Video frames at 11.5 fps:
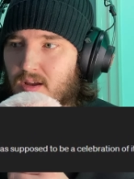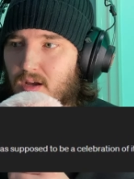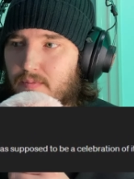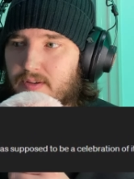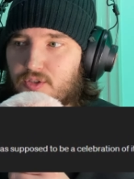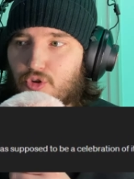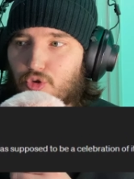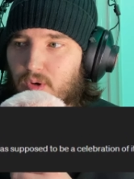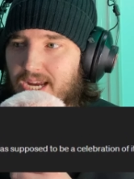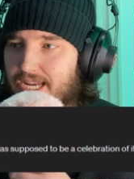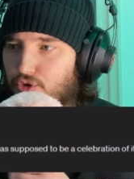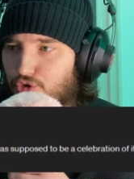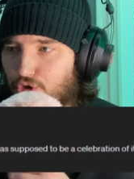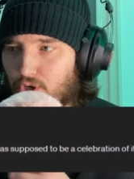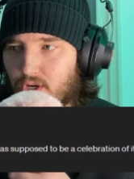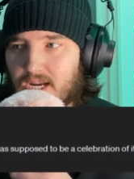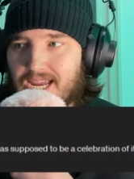of its
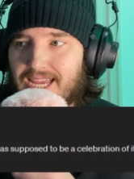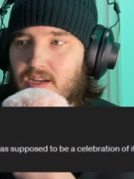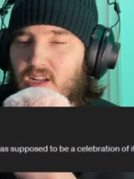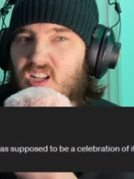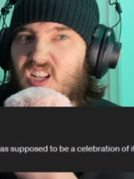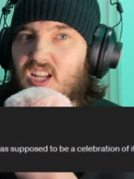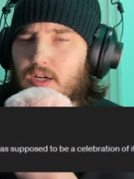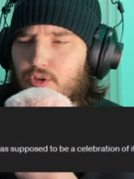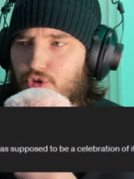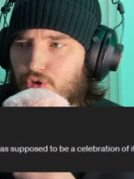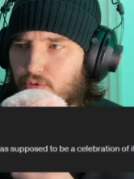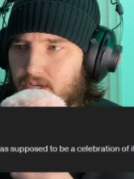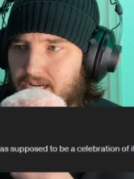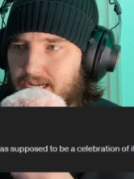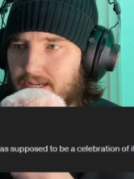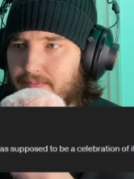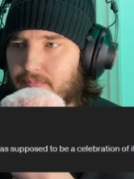grandeur and
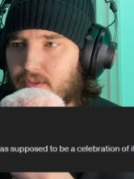luxury,